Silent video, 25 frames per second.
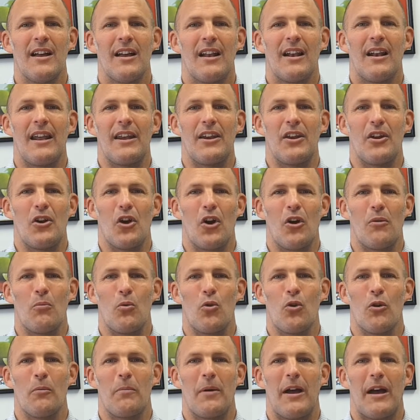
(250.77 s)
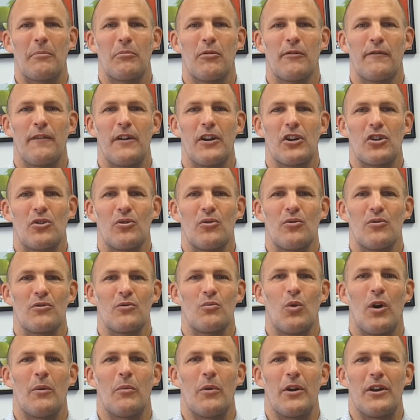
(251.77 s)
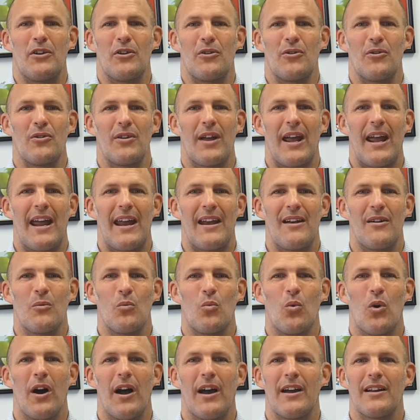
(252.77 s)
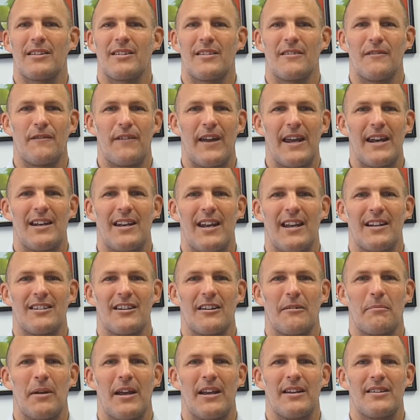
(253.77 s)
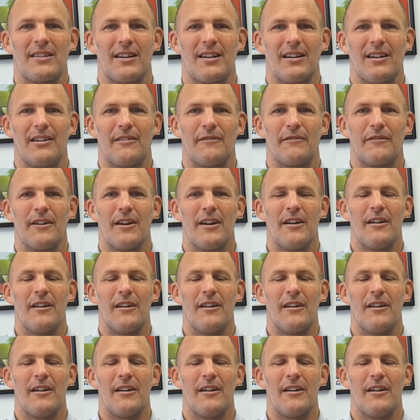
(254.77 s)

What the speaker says: let you know more about professionals, what we do, and why it's a fantastic place to live,